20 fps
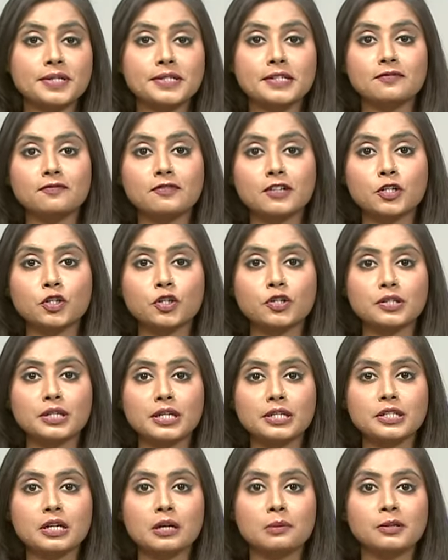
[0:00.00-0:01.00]
inflation
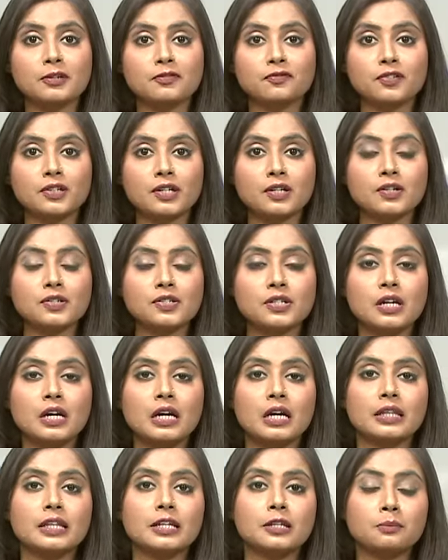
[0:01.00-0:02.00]
data amid fears
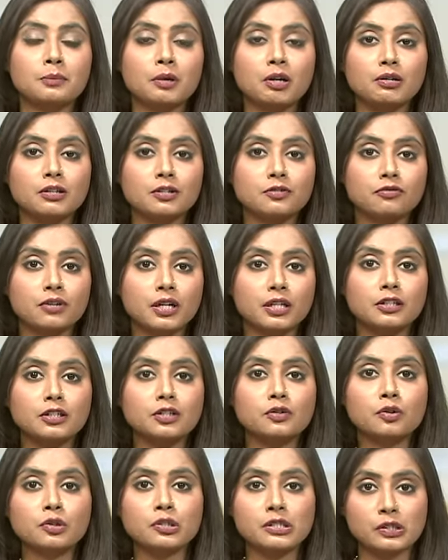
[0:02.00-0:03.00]
that the market rally
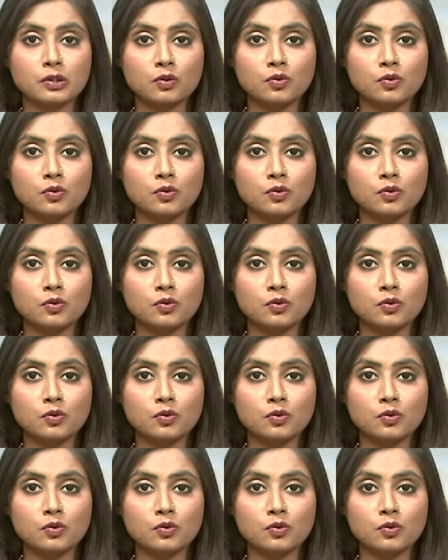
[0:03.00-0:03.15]
could slow